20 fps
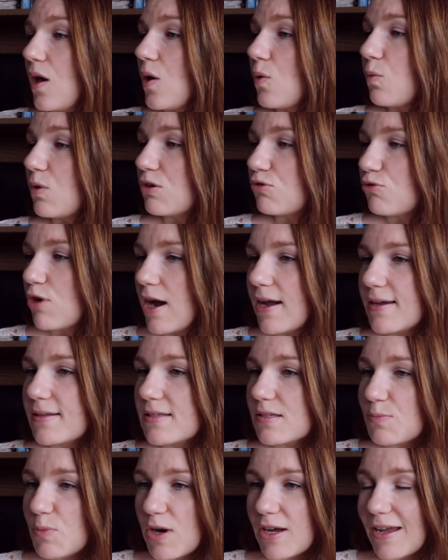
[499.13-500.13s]
When
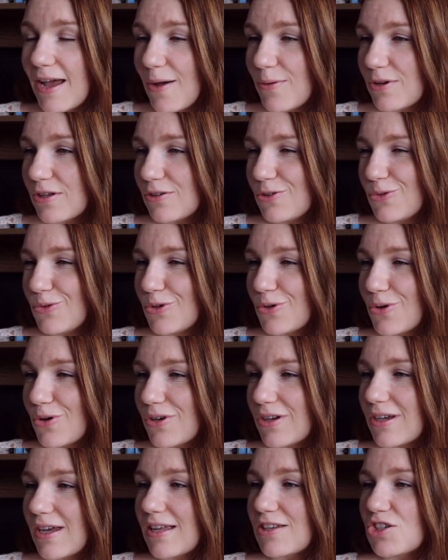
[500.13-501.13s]
riots break out in New
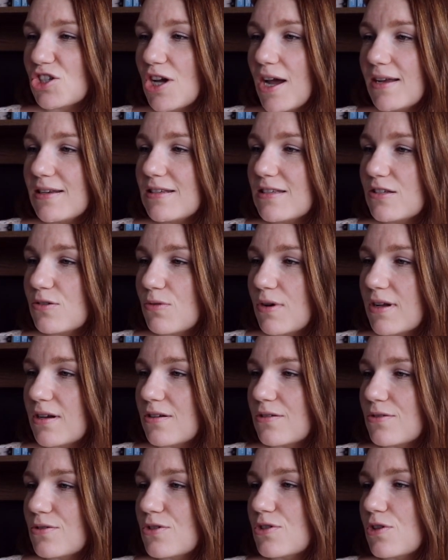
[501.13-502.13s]
York and Chinese
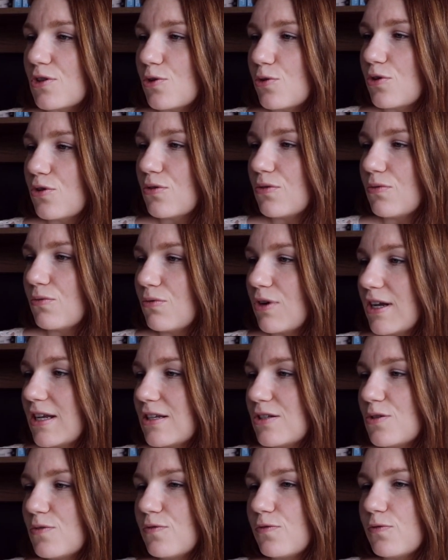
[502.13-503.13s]
creditors look ready
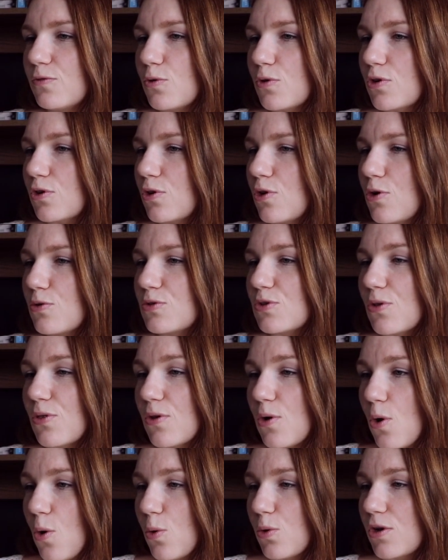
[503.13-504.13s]
to foreclose on
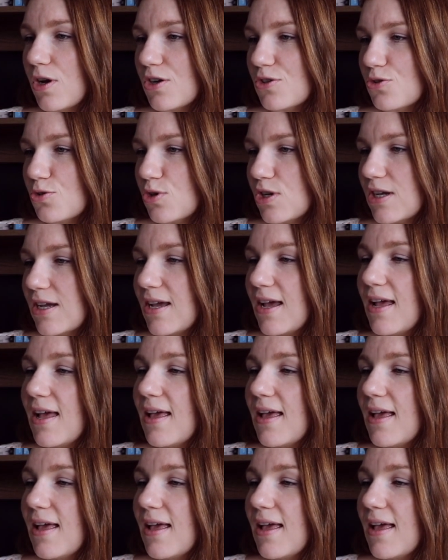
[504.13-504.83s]
the whole country,